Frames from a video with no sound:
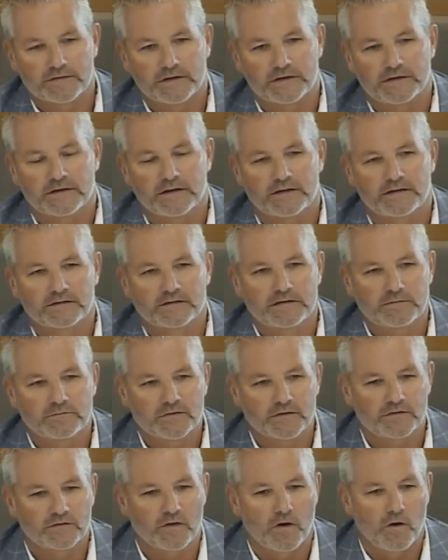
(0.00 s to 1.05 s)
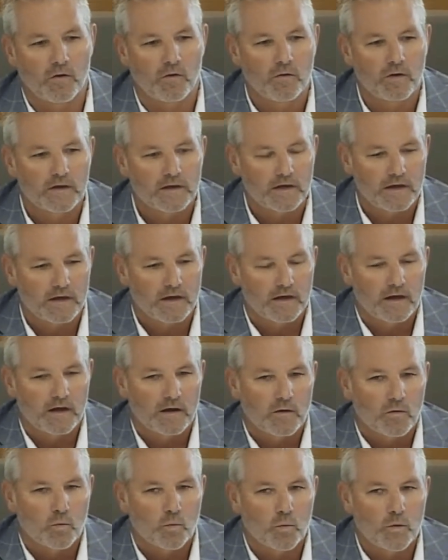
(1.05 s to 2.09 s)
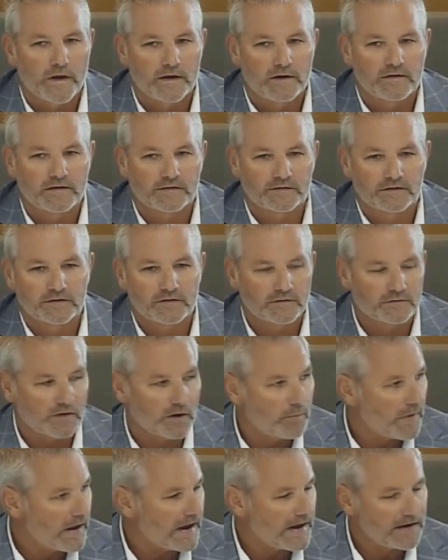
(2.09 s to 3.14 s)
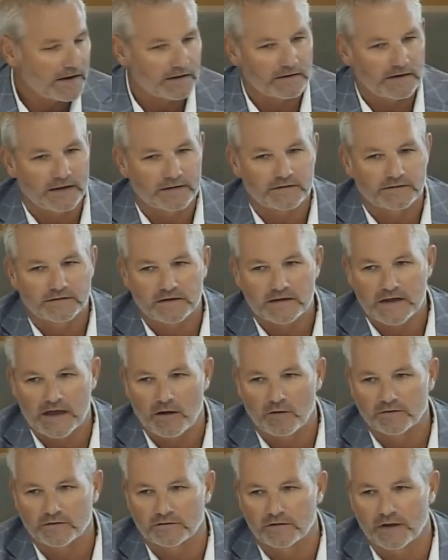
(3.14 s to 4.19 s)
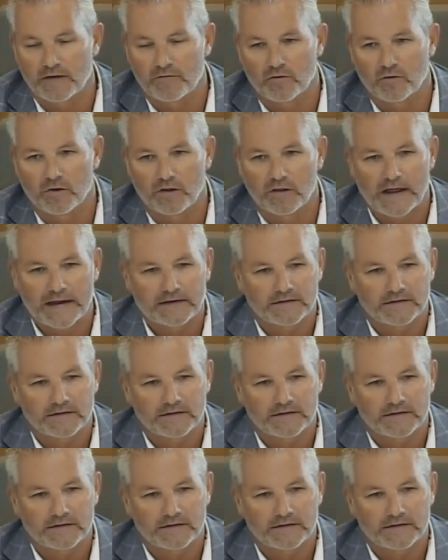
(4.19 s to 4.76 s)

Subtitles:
It seems as though when decisions are made at city council level, a lot of